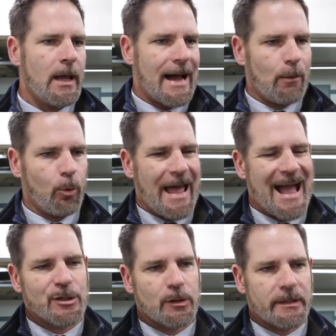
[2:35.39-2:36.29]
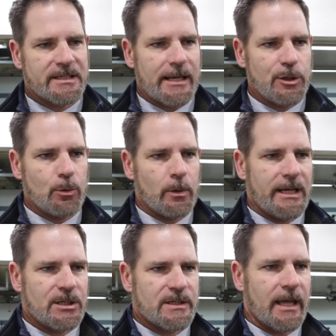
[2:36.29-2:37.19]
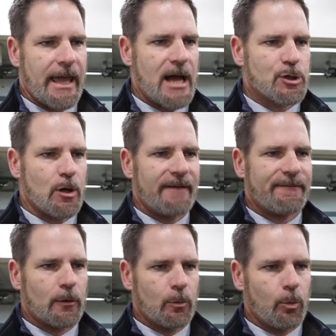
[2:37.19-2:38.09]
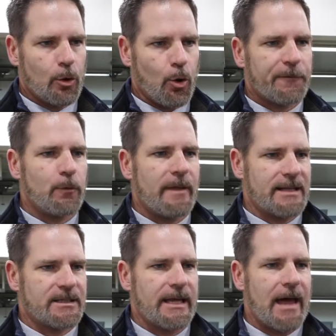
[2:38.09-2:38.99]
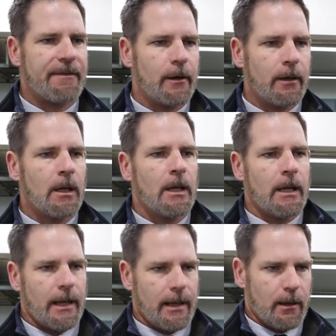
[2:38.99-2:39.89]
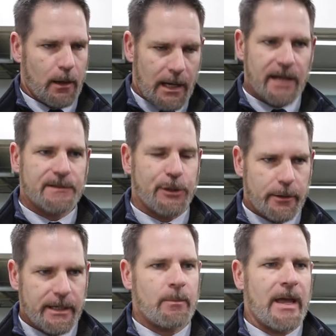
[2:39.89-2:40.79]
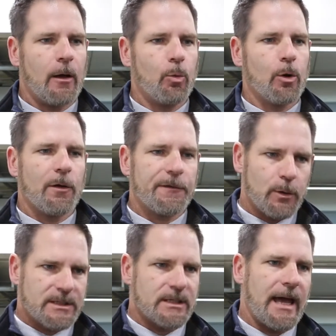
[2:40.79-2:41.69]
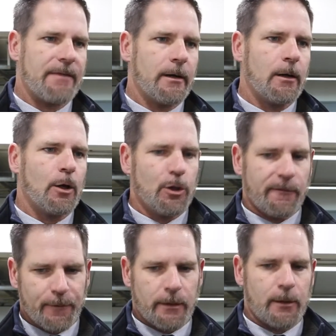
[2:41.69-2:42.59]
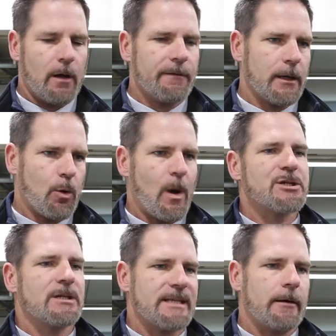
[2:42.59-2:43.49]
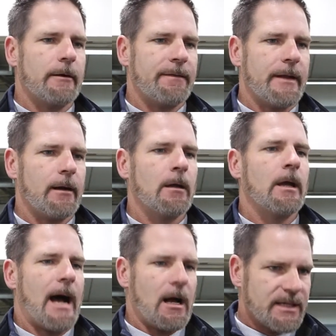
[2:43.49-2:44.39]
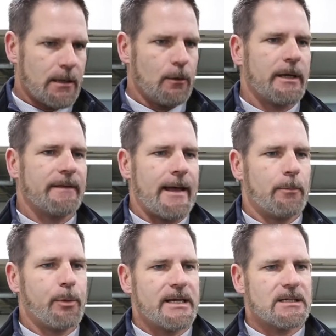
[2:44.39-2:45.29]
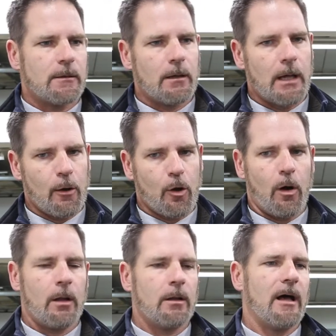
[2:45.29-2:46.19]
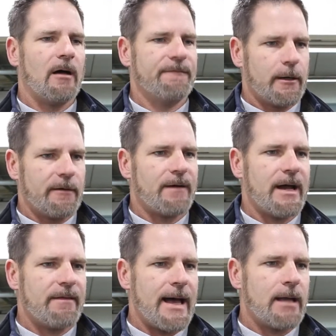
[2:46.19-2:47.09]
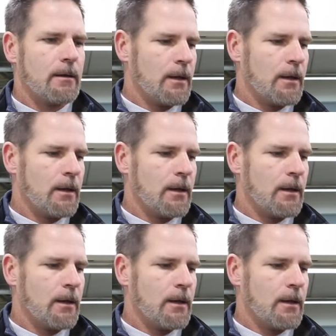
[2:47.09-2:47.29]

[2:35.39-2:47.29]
I will actually send you an instant cash offer. We'll go through that together uh, to your email. We'll go through it together. You'll fill in all the questions that are in there. I'll take a look at that appraisal. I'll call. I'll verify that.